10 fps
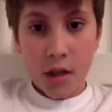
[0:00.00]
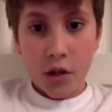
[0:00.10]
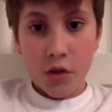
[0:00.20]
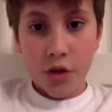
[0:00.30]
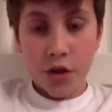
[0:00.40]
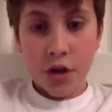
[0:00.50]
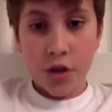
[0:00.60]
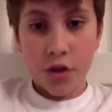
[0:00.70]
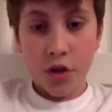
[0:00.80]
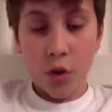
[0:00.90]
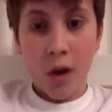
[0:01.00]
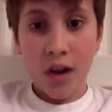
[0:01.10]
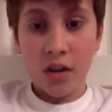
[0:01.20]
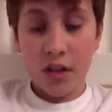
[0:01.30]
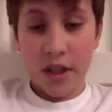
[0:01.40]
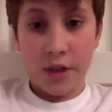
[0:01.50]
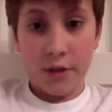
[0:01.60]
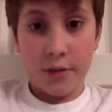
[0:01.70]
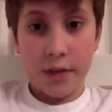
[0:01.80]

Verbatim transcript: You just, you're so ugly, dude.